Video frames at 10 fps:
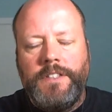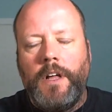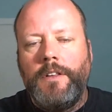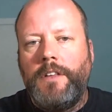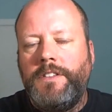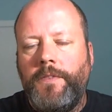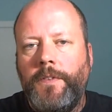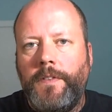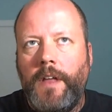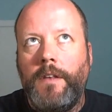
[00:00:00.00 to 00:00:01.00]
uh, it's
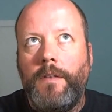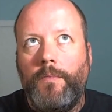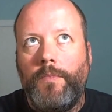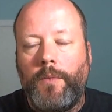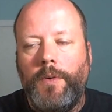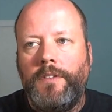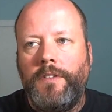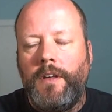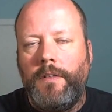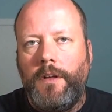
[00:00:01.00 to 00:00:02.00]
different than like when you
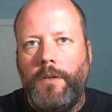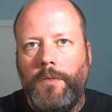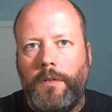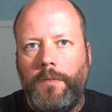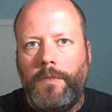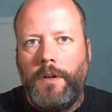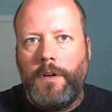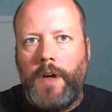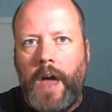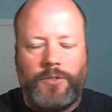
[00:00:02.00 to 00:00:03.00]
say you know the
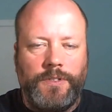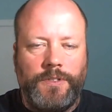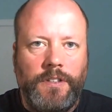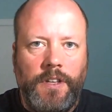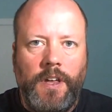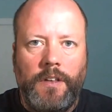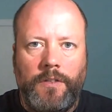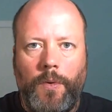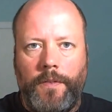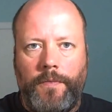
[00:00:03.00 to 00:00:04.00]
the actual
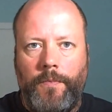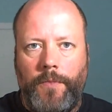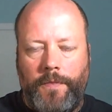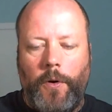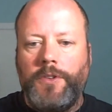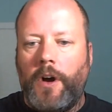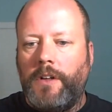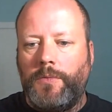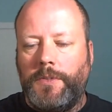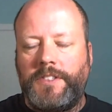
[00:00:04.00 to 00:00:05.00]
CCDs where the the
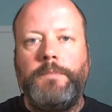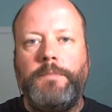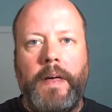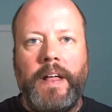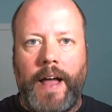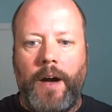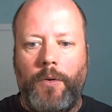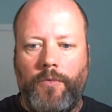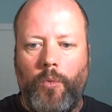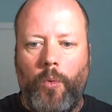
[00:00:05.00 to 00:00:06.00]
photons will spill
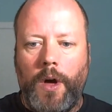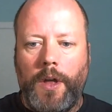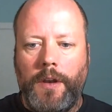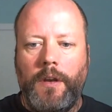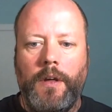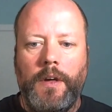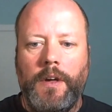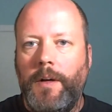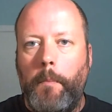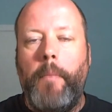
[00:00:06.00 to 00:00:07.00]
out of one
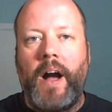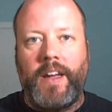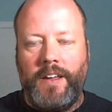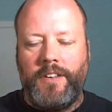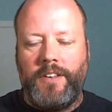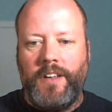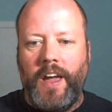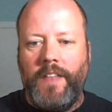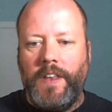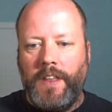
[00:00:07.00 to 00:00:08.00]
bucket
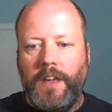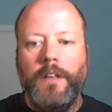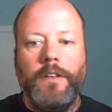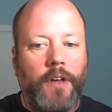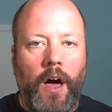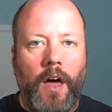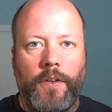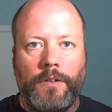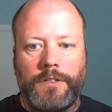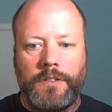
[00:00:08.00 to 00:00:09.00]
and then into
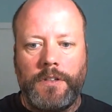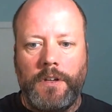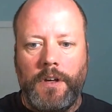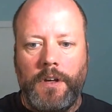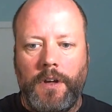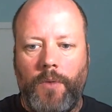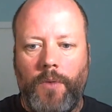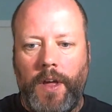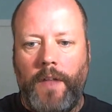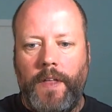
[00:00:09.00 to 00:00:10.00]
others,
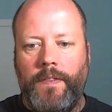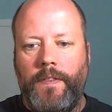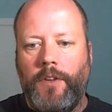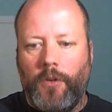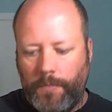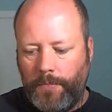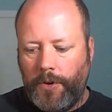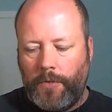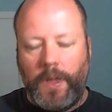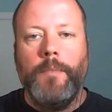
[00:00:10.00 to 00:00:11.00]
right? And then your
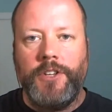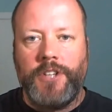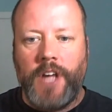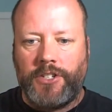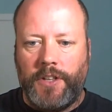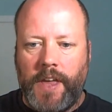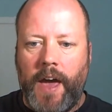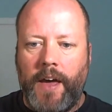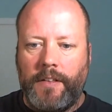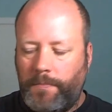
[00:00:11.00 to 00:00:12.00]
your image actually
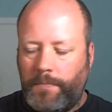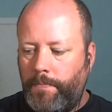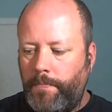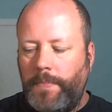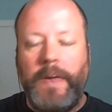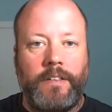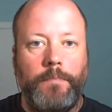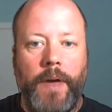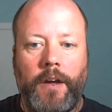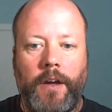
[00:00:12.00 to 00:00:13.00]
has gets
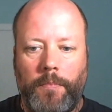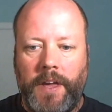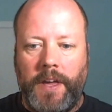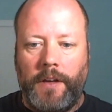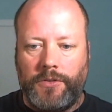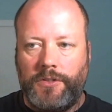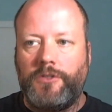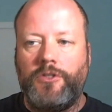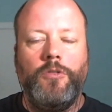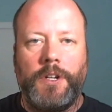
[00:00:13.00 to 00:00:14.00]
bigger because there's
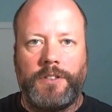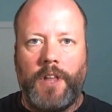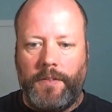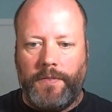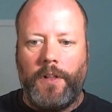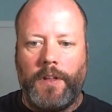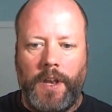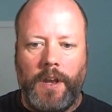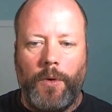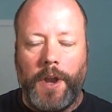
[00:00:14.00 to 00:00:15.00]
just too much light falling in
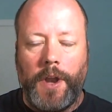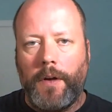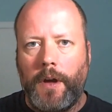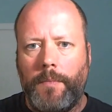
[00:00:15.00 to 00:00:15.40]
any one area.